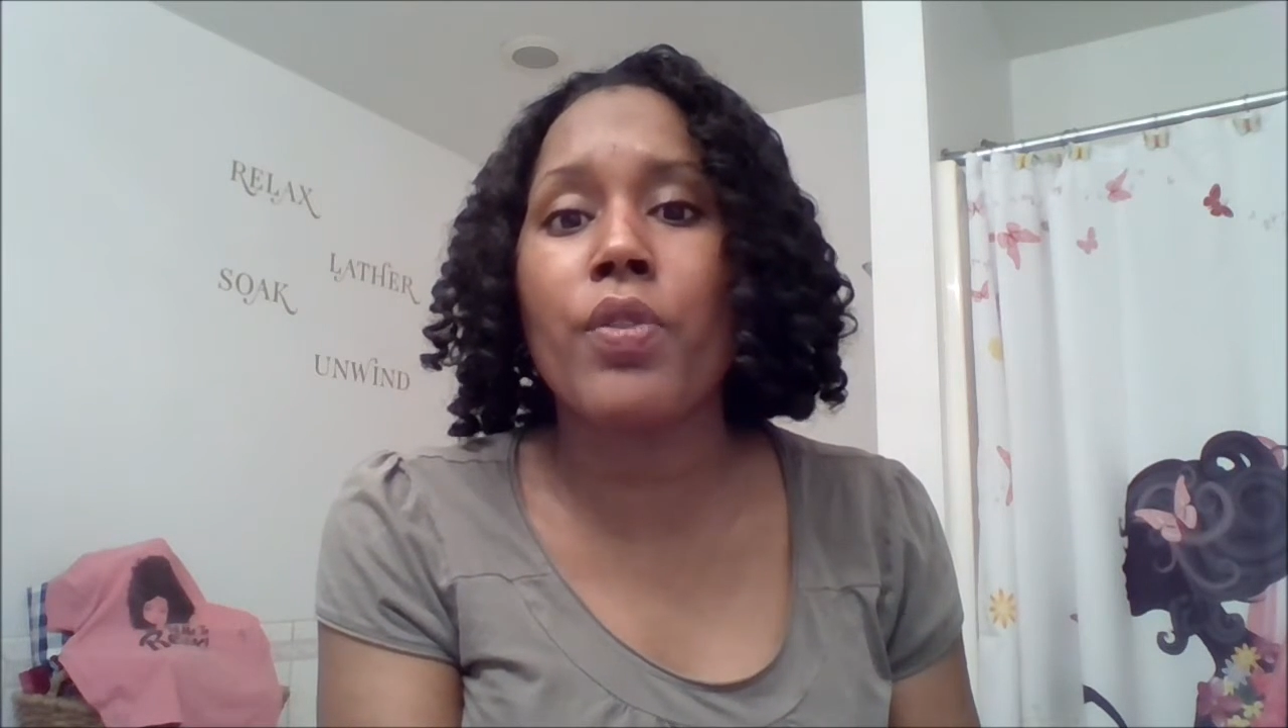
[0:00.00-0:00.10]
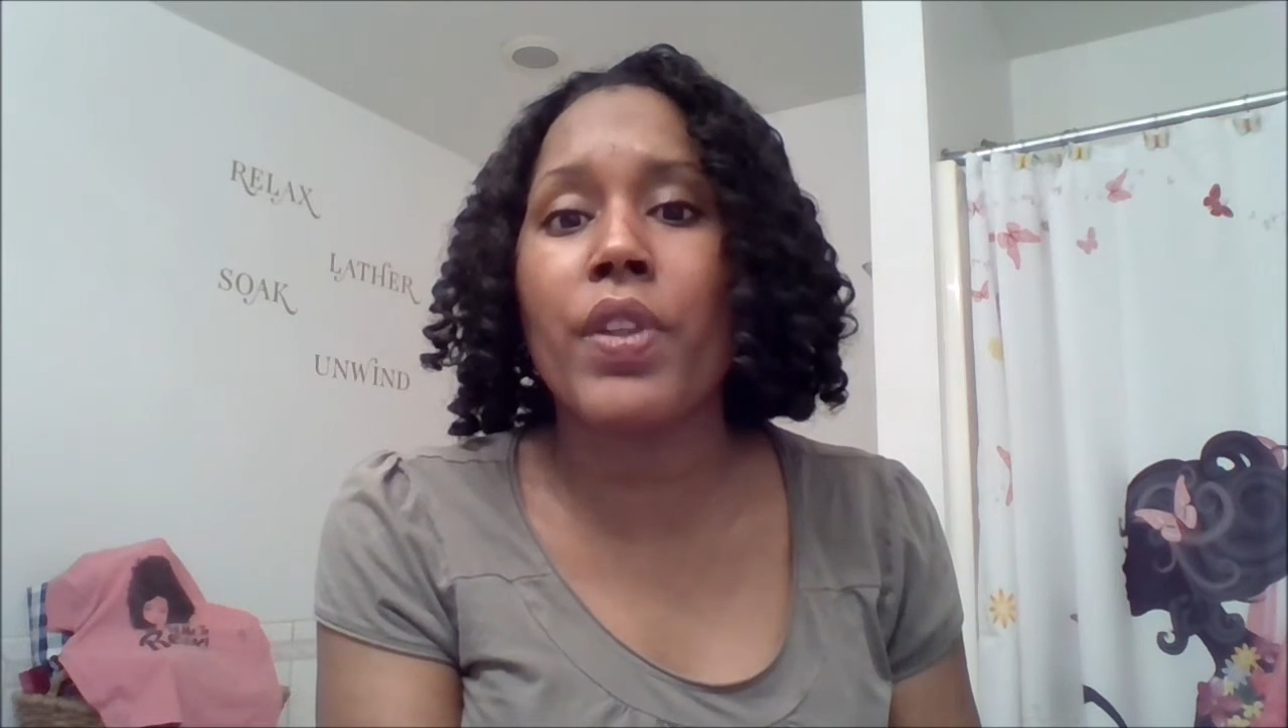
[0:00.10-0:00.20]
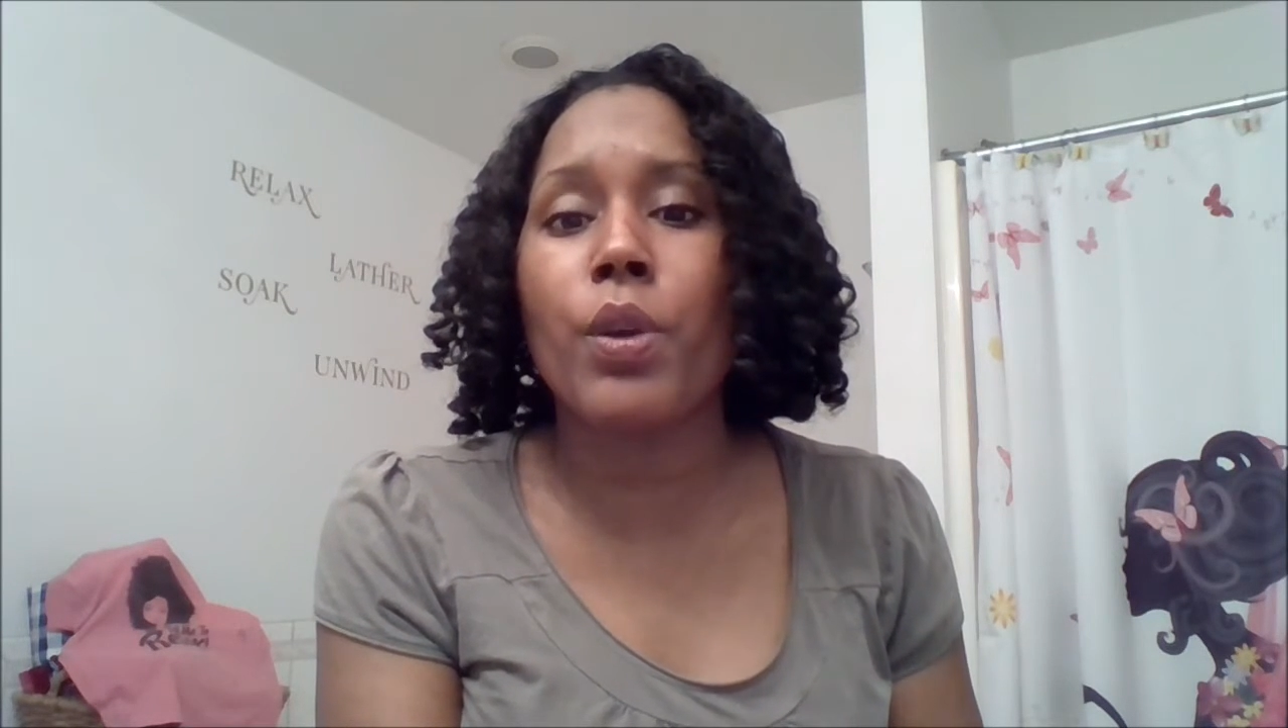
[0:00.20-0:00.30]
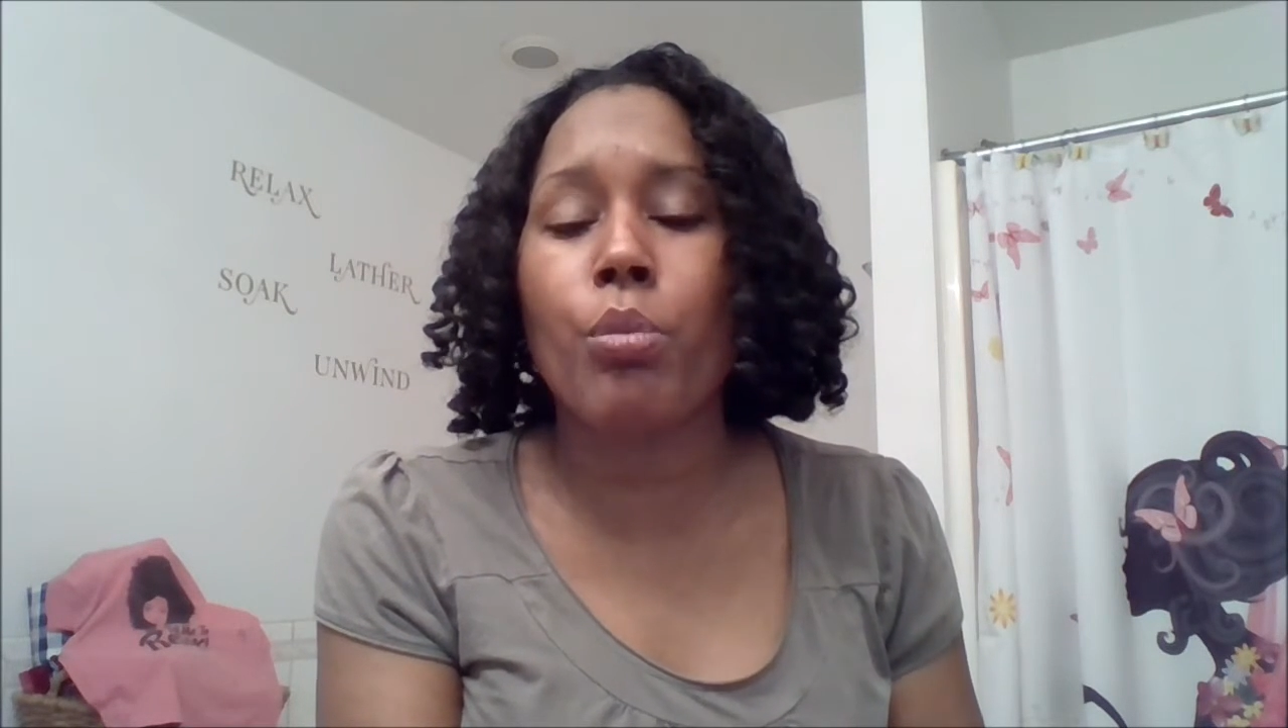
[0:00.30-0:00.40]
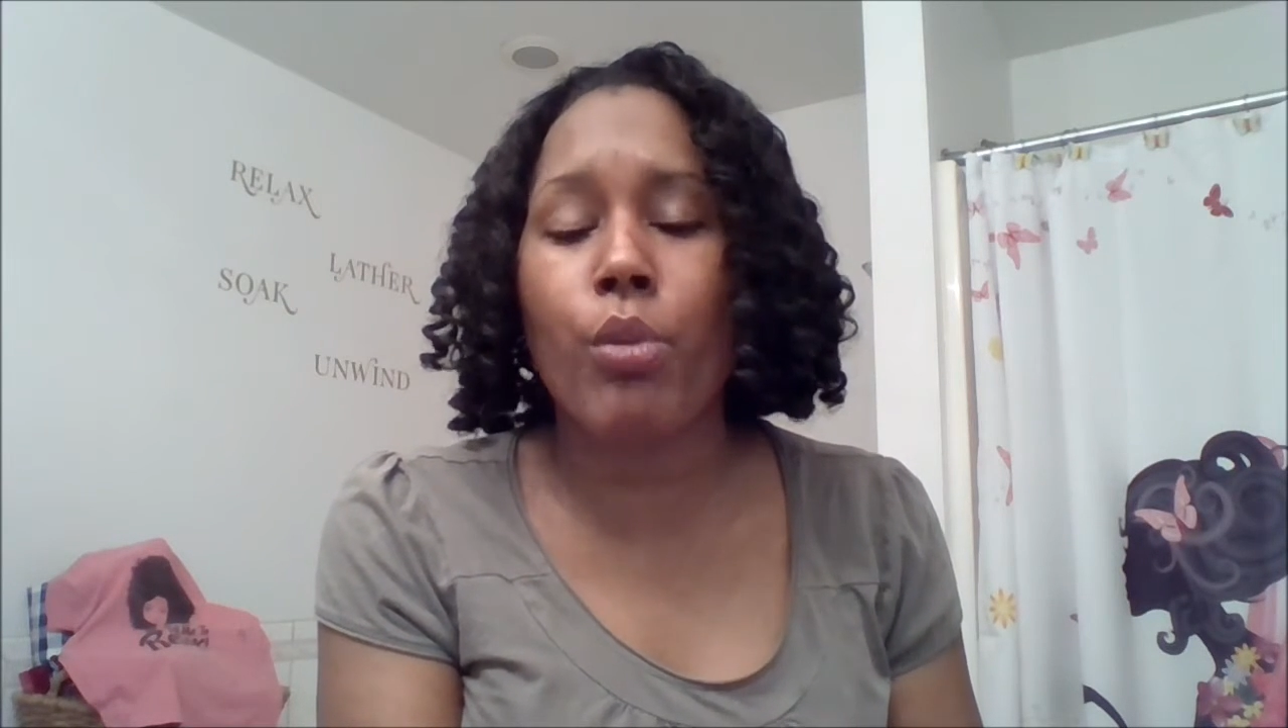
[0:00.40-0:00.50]
and
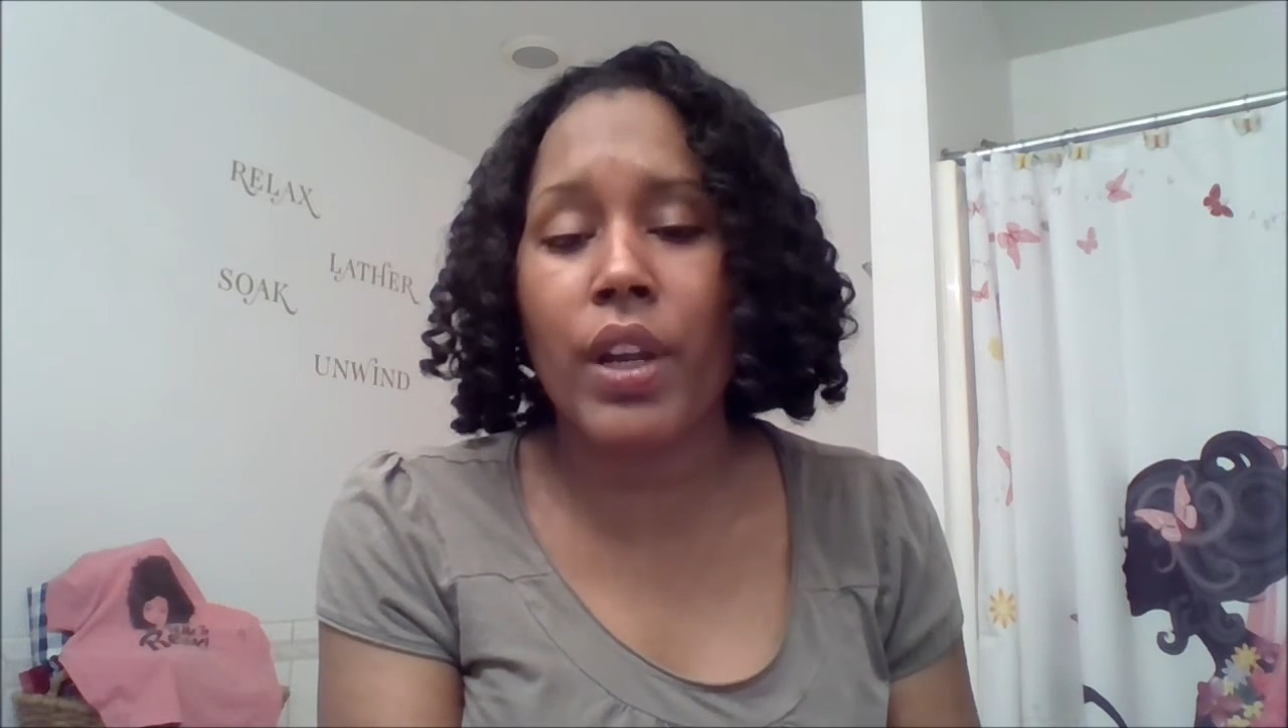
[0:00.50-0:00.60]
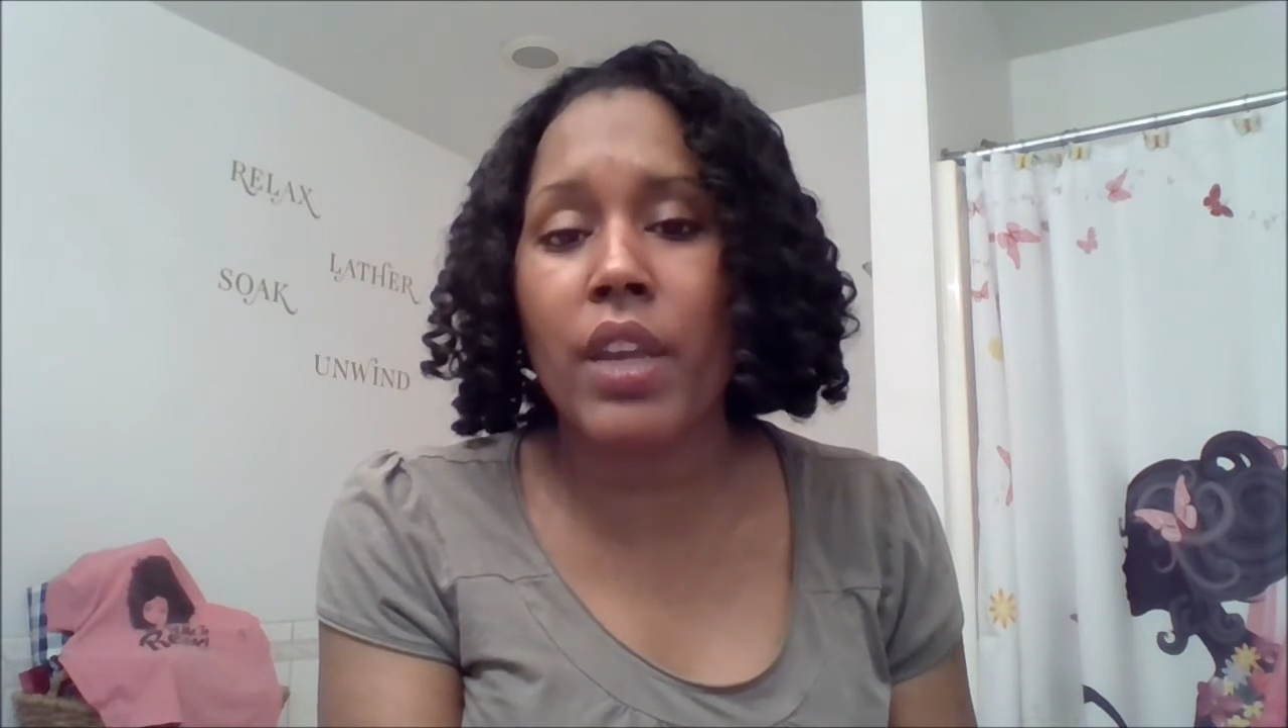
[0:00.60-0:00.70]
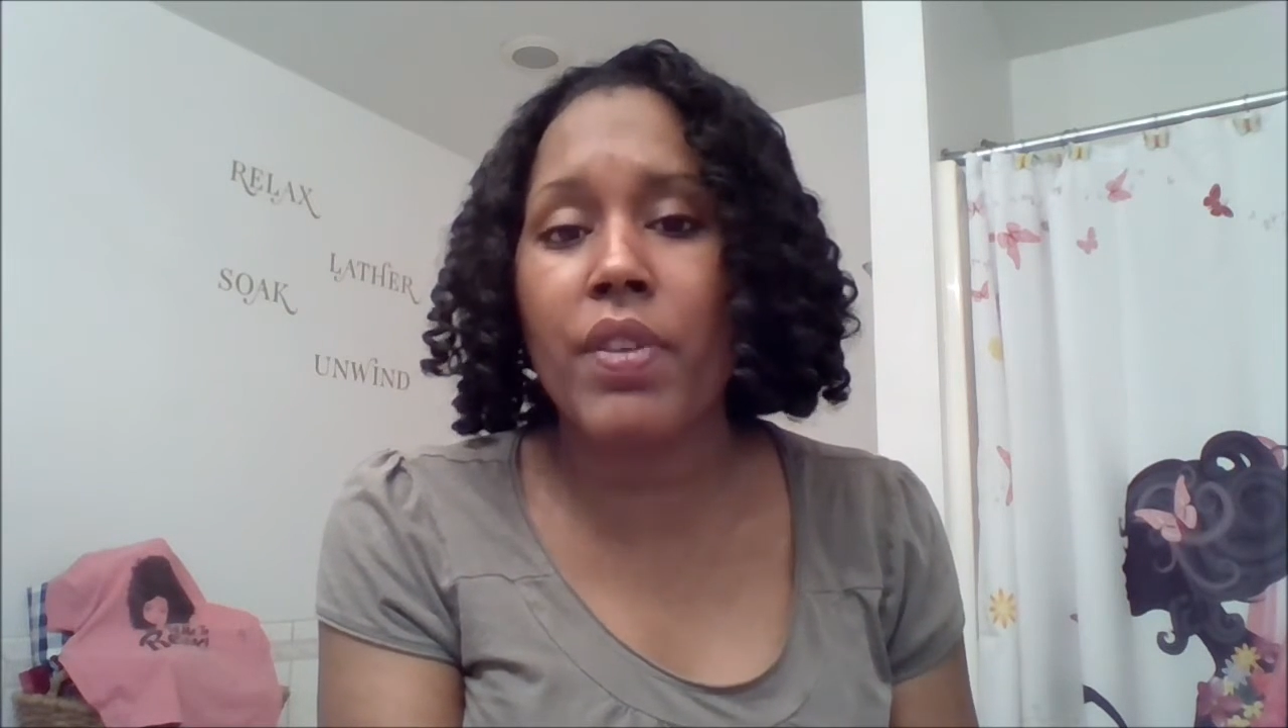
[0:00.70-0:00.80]
the brave